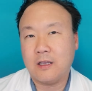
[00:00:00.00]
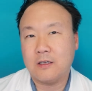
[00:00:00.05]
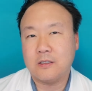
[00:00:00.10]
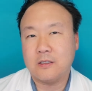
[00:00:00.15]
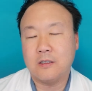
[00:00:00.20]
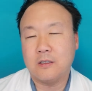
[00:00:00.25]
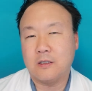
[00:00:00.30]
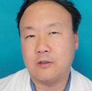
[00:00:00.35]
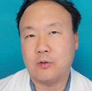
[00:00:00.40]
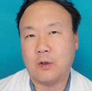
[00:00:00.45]
gets
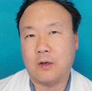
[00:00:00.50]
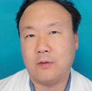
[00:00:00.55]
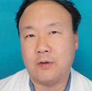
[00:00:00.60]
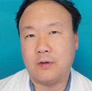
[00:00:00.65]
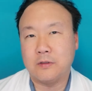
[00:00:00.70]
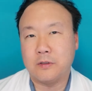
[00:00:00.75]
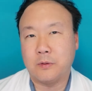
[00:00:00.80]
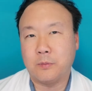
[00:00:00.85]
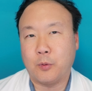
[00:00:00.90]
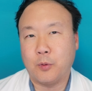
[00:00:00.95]
you into
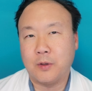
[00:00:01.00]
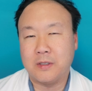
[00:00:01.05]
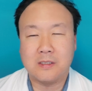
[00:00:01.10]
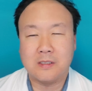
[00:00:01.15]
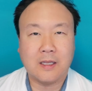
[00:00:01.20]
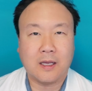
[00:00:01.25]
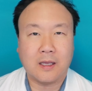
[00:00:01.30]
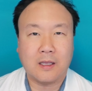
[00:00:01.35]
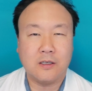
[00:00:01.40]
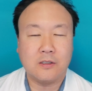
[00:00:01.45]
1,200 points.
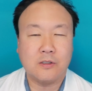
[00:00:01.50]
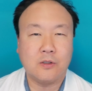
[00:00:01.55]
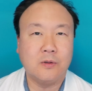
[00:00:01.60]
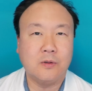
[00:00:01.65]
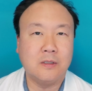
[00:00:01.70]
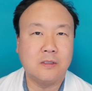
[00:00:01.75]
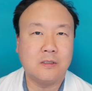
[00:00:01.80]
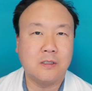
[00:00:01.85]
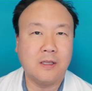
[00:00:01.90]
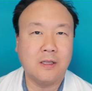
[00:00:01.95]
That gets you
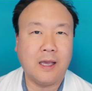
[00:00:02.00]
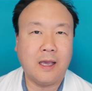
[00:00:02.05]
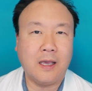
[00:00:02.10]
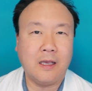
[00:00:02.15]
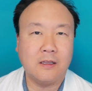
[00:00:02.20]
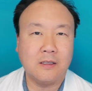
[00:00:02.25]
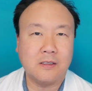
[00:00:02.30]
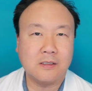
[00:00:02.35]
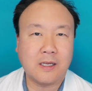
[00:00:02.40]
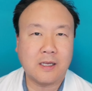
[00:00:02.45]
into the
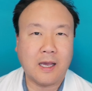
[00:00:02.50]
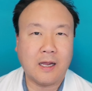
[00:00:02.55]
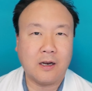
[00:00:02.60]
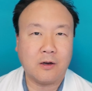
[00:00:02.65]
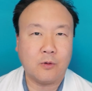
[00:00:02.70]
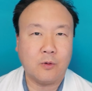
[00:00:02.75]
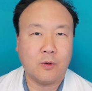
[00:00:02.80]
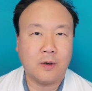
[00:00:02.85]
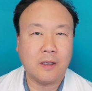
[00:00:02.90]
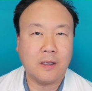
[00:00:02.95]
A-list
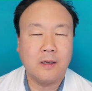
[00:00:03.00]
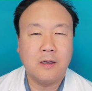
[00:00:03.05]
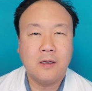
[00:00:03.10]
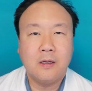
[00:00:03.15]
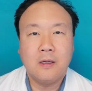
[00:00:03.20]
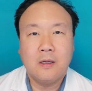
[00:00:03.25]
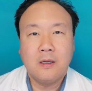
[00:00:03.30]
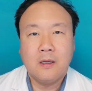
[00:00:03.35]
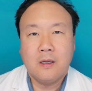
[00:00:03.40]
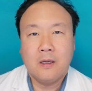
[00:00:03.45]
category.
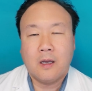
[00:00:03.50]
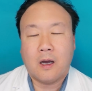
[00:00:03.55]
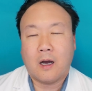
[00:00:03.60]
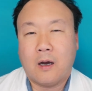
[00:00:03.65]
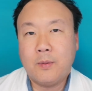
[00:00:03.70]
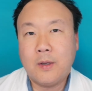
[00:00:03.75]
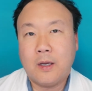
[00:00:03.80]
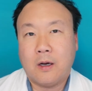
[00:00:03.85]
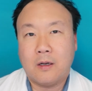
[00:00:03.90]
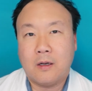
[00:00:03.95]

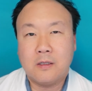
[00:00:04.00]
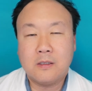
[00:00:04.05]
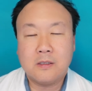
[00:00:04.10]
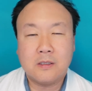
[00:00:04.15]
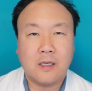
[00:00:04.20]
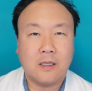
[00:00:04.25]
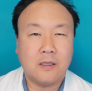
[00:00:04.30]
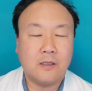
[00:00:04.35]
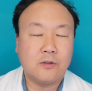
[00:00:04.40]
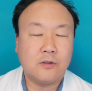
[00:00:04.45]
I'll be
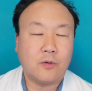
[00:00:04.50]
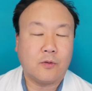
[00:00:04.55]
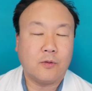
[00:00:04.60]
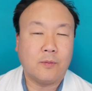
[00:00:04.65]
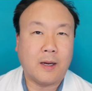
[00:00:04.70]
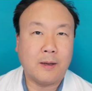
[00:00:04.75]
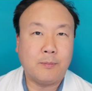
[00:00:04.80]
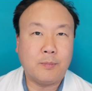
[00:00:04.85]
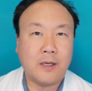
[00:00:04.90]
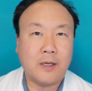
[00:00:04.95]
honest, at least for
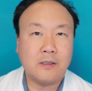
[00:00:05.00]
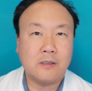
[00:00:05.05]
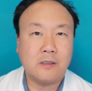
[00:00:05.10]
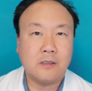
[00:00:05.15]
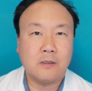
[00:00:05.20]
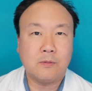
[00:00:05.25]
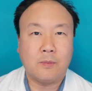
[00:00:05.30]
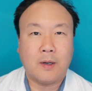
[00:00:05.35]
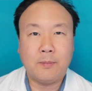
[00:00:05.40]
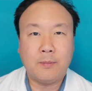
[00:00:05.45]
my
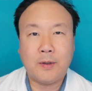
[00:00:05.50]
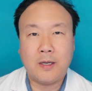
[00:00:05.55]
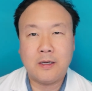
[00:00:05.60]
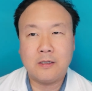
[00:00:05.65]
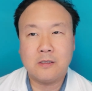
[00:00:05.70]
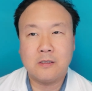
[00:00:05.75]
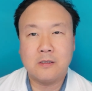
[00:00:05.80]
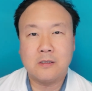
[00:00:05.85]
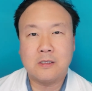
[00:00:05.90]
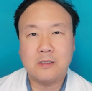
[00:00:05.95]

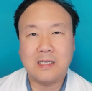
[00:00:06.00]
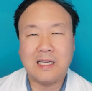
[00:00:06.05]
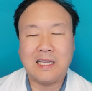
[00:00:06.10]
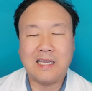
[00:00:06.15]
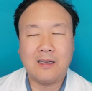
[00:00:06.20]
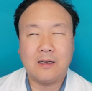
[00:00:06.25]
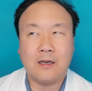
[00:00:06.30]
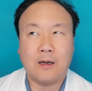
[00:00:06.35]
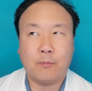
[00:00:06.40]
patients get